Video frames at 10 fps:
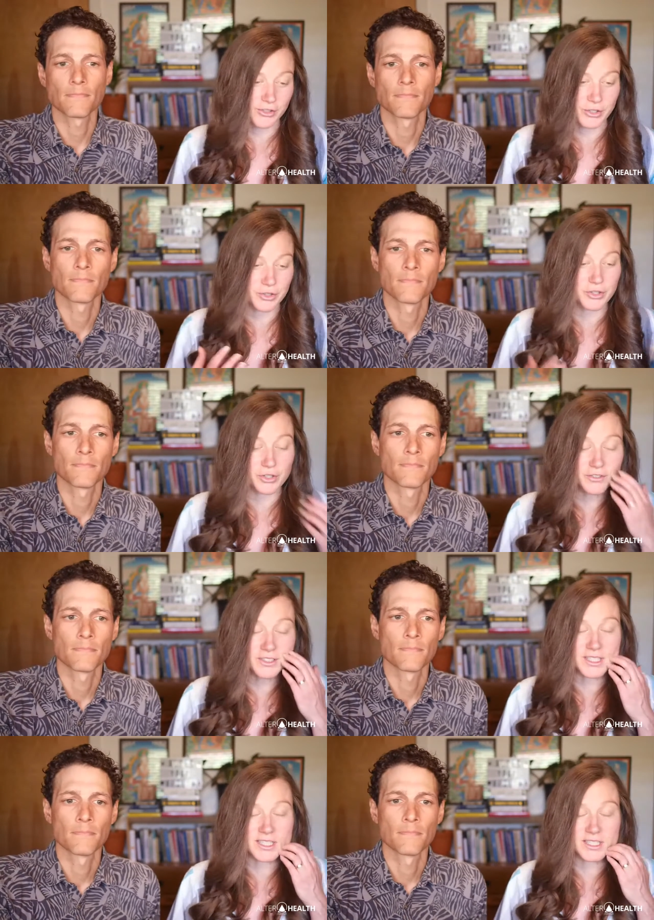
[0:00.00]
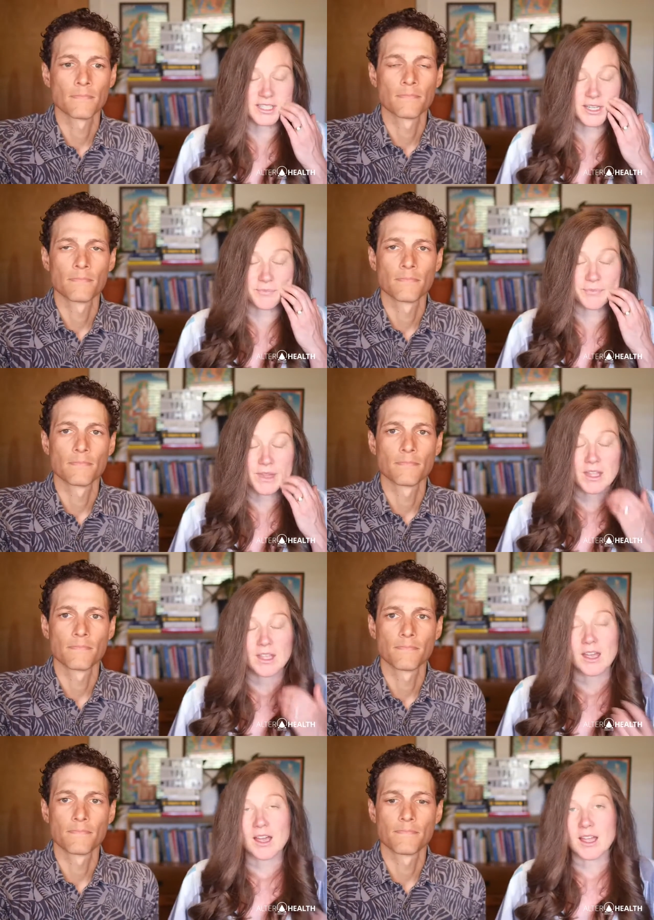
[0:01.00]
Speaker 1: the nervous system
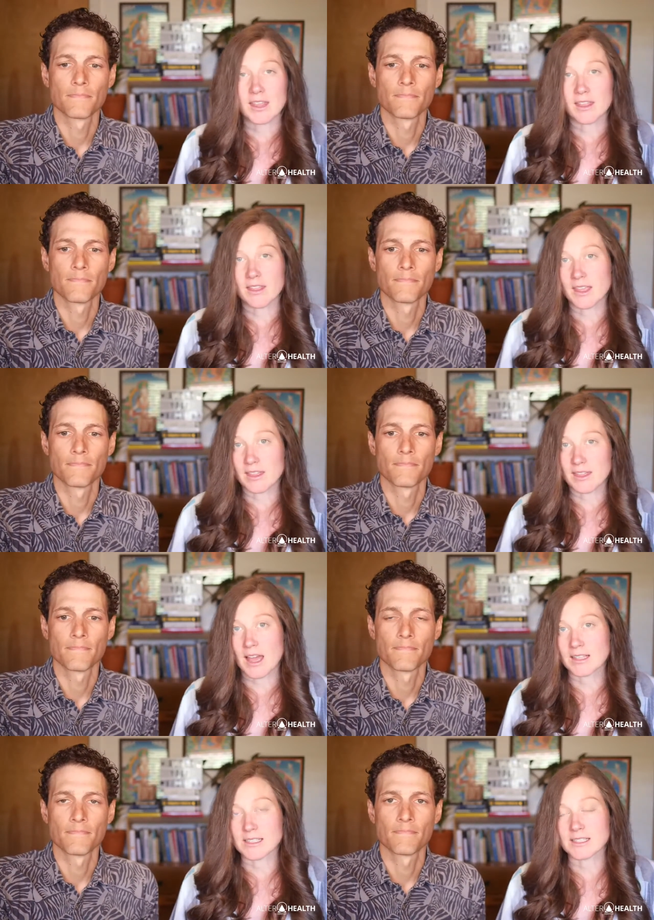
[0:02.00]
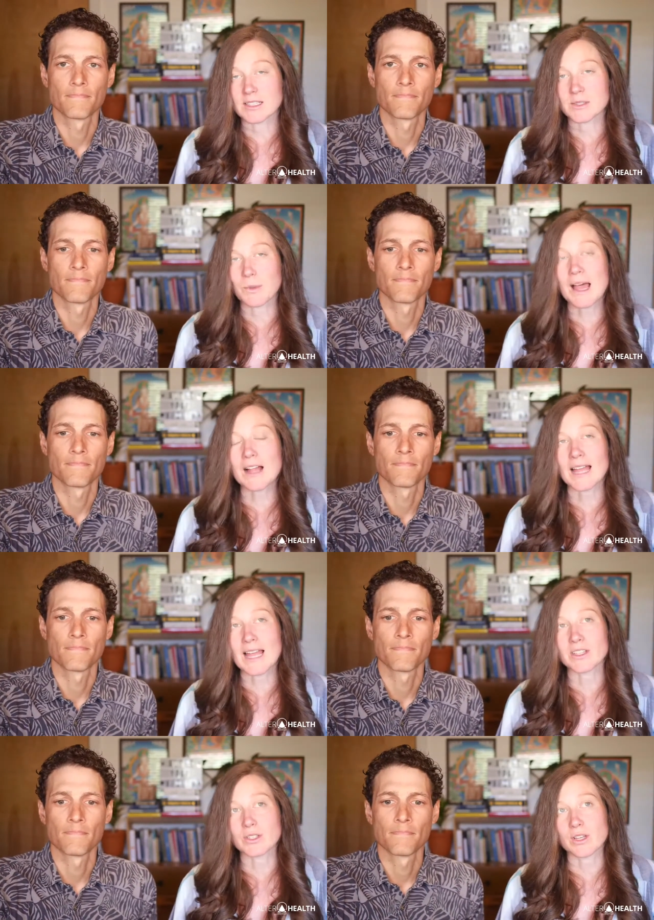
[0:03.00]
in, in that list as well. And
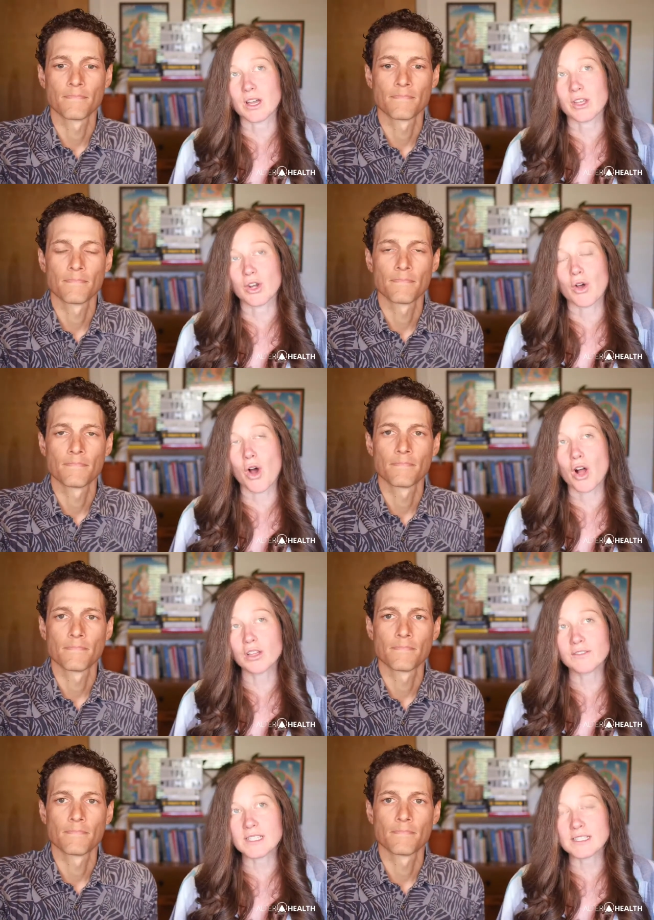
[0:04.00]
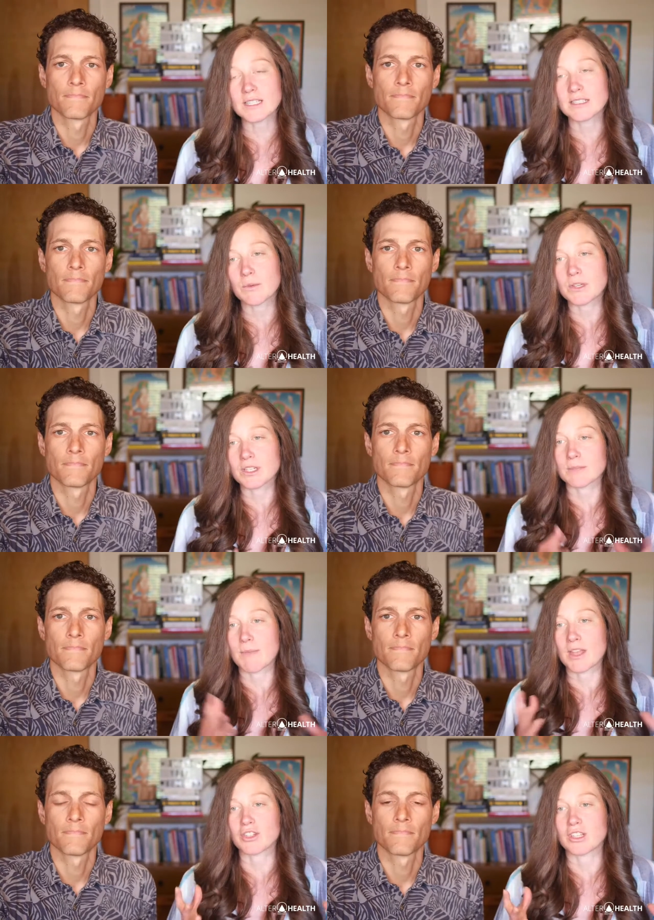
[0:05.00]
you know all of these things that we just
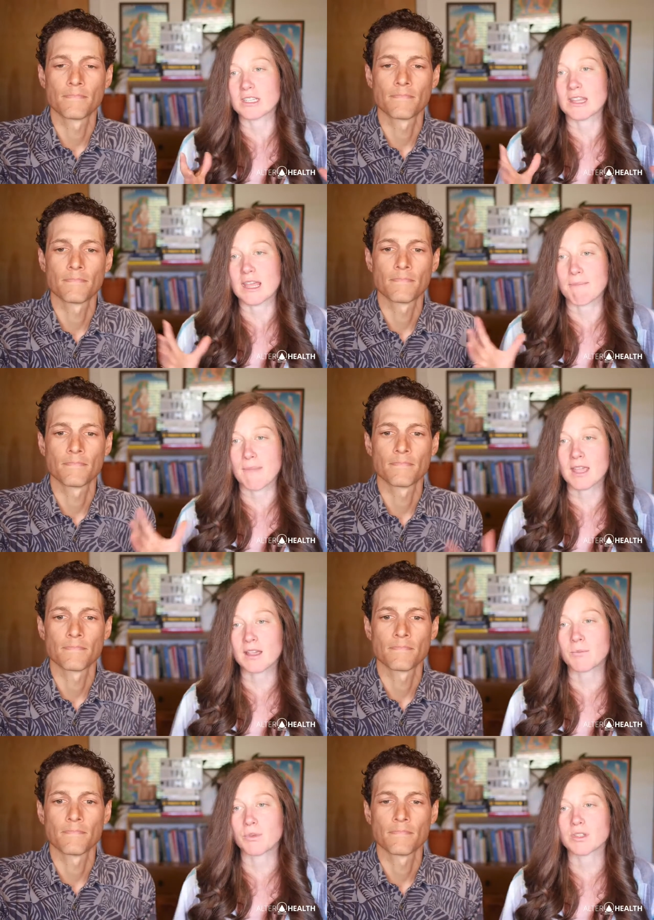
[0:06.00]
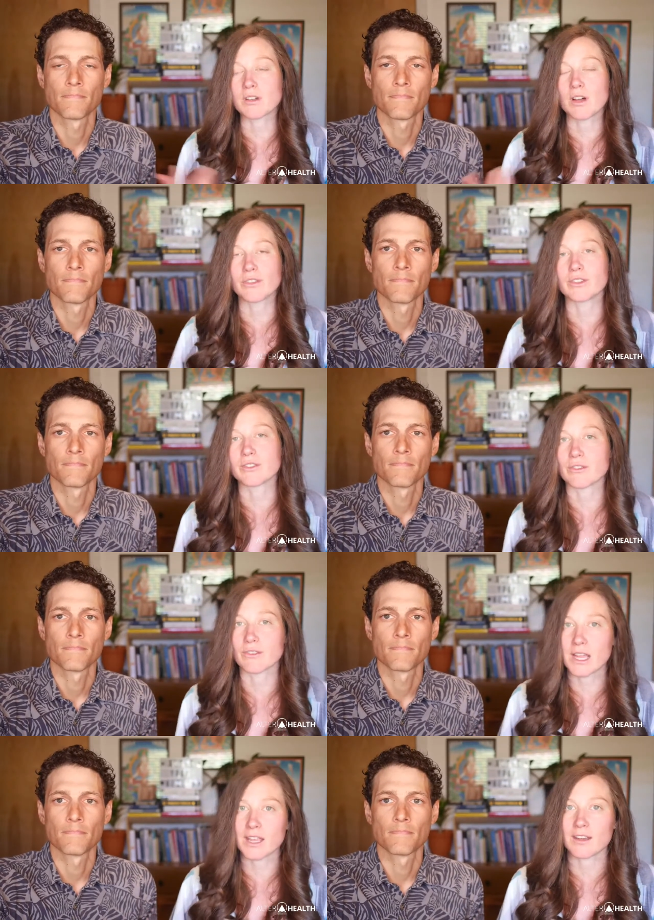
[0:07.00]
mentioned they make up what's called the
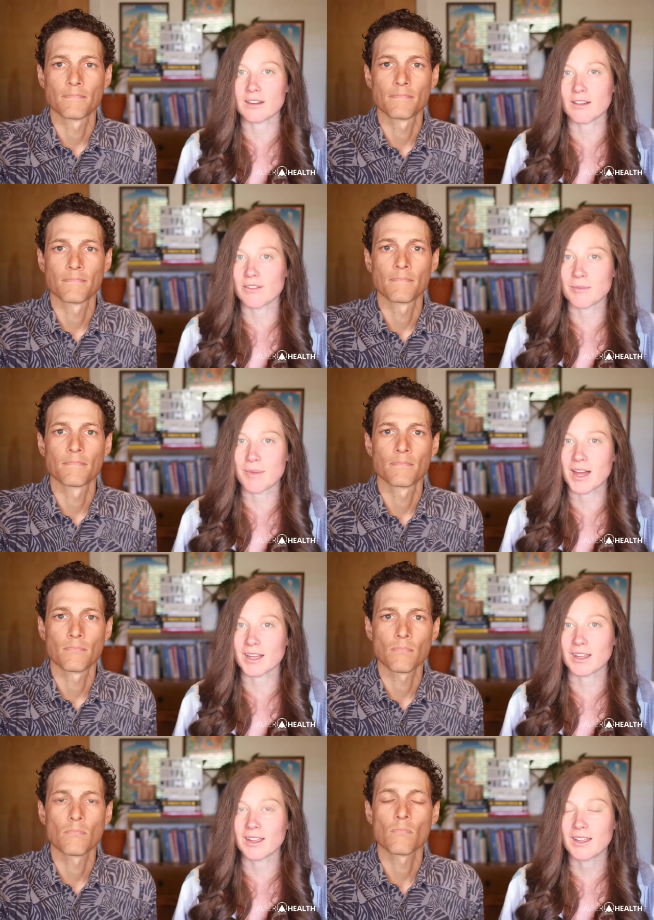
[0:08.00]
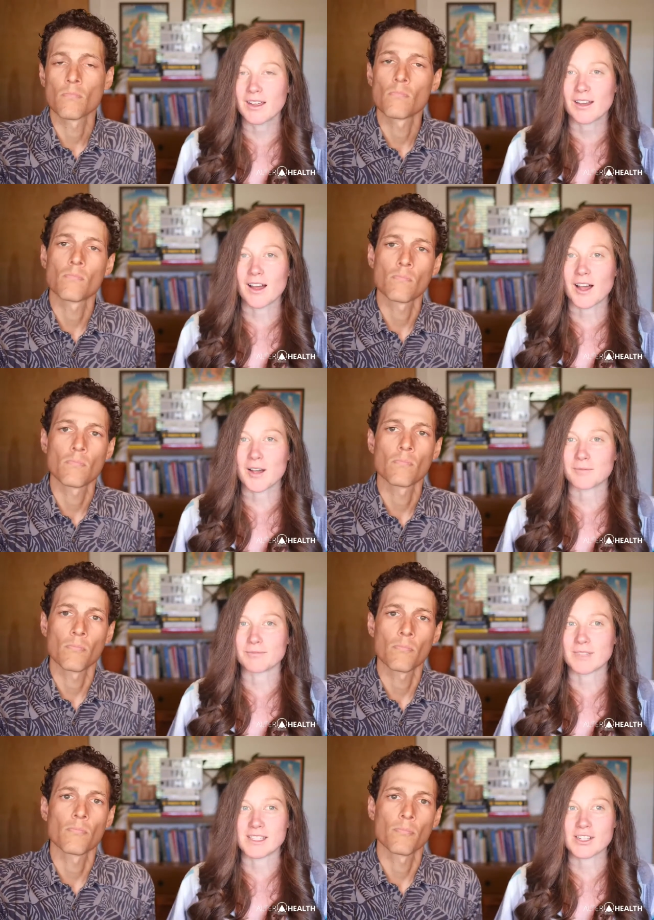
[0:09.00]
terrain of the body um,
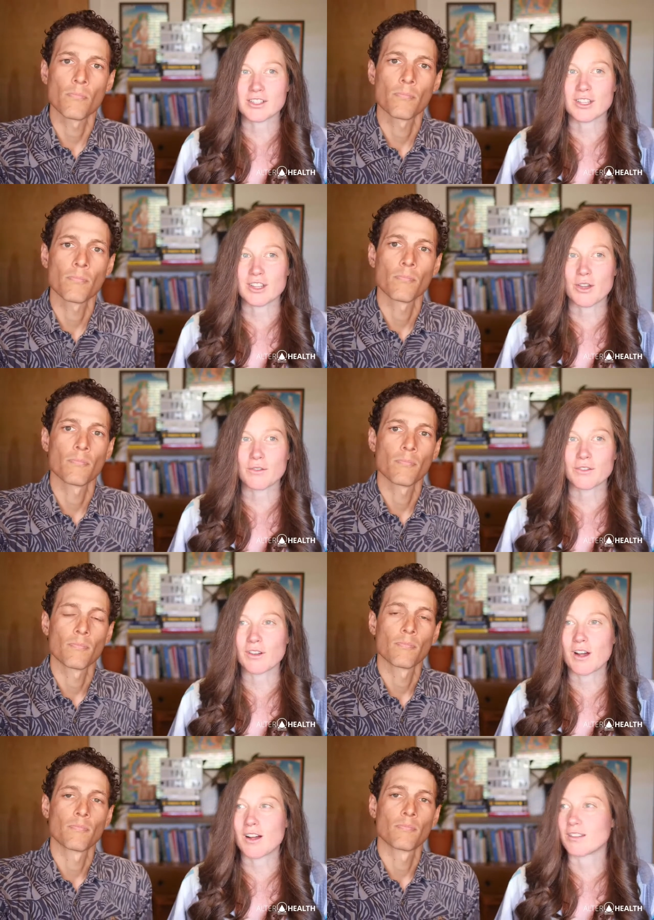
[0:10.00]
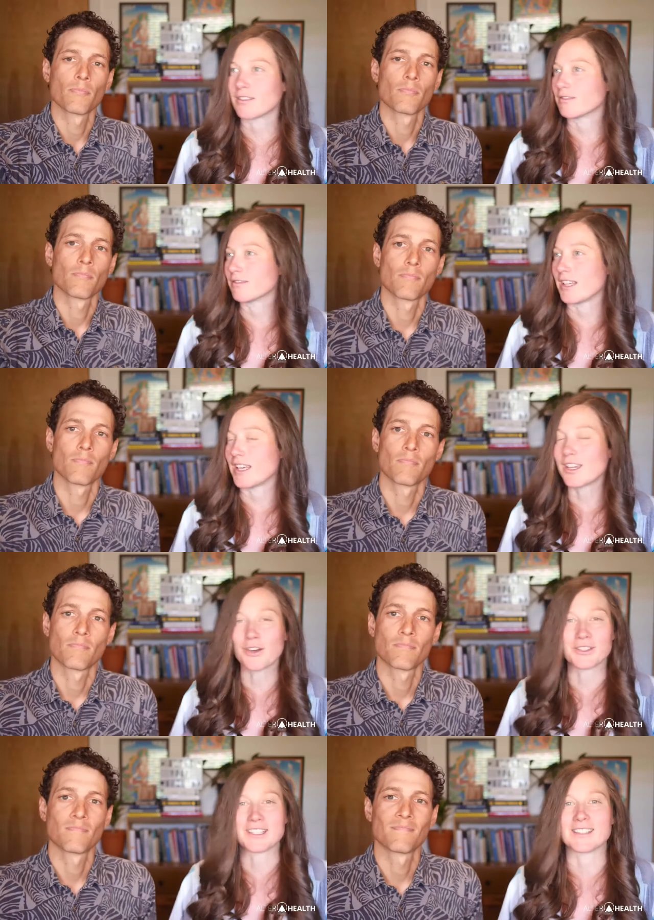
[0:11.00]
essentially the overall
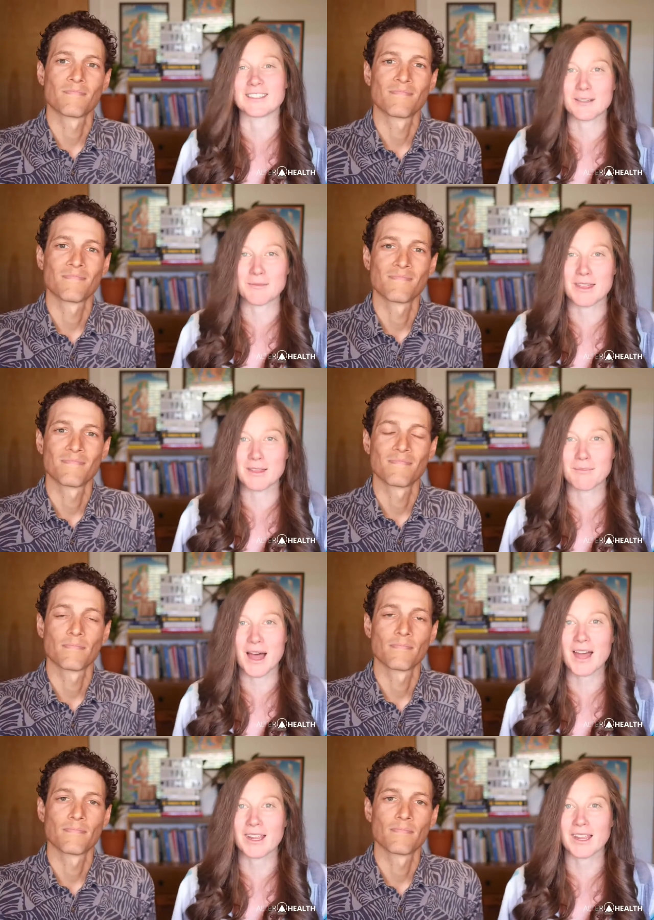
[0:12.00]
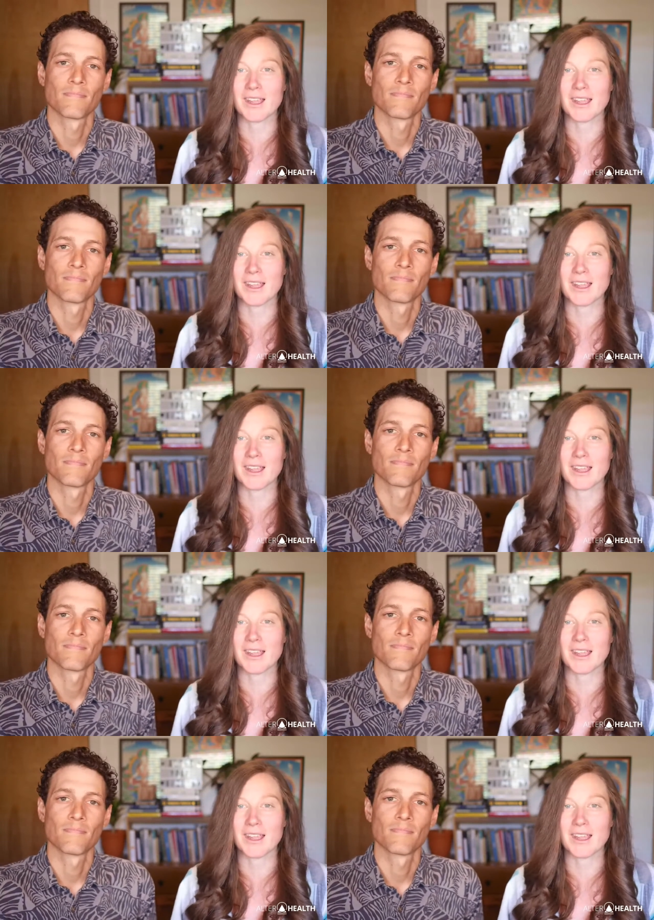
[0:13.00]
ecosystem in the body.